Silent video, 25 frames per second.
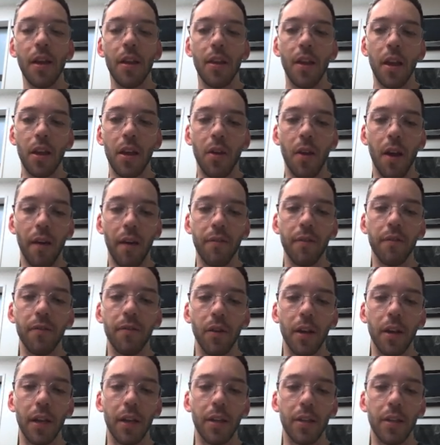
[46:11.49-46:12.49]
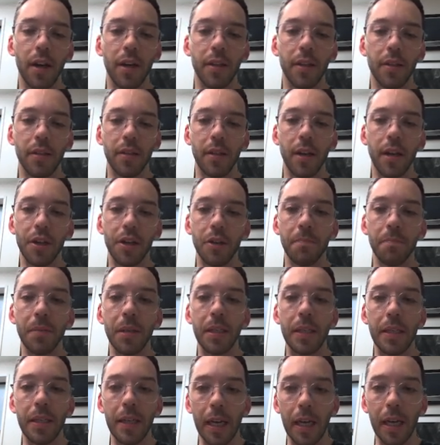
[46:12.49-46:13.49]
that you haven't fully excised this lesion,
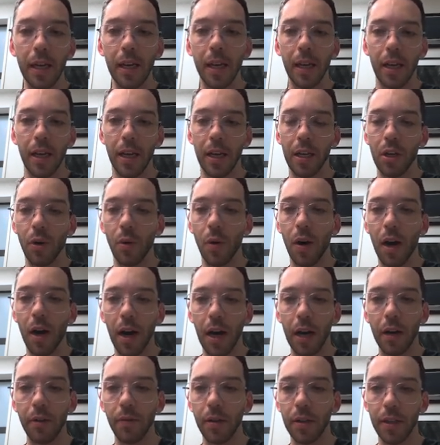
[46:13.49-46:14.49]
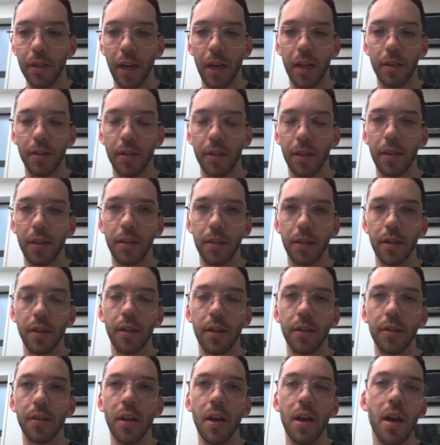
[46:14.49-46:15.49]
particularly in your high-risk
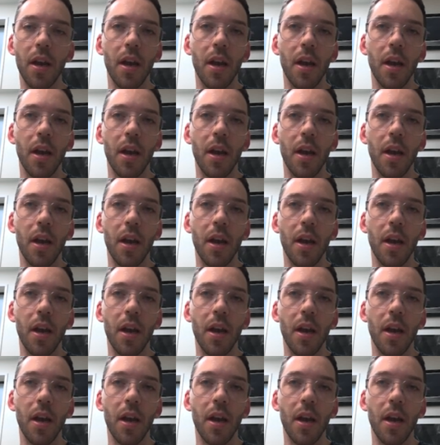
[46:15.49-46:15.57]
SCCs.